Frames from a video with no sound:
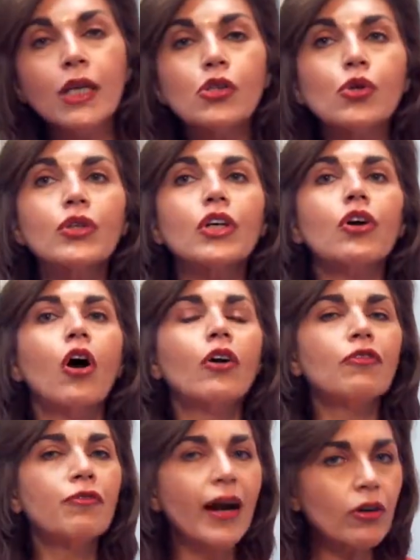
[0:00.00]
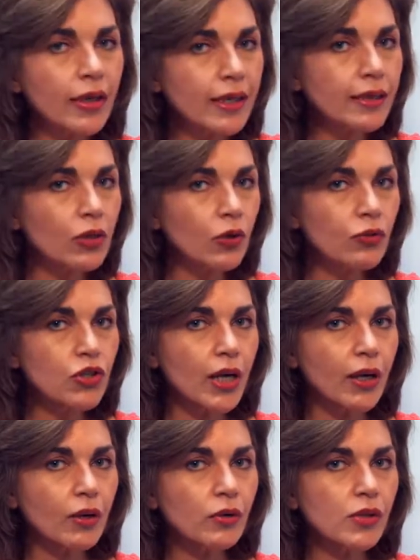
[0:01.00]
So there are a variety of
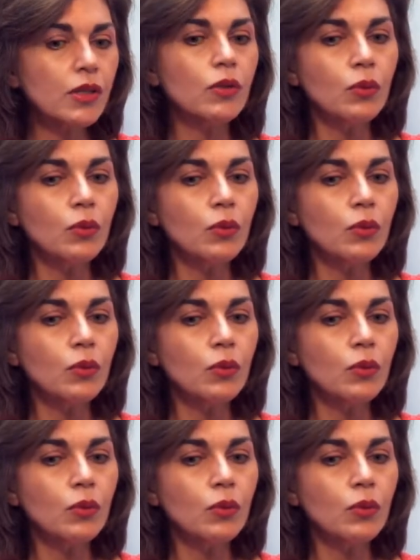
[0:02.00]
gels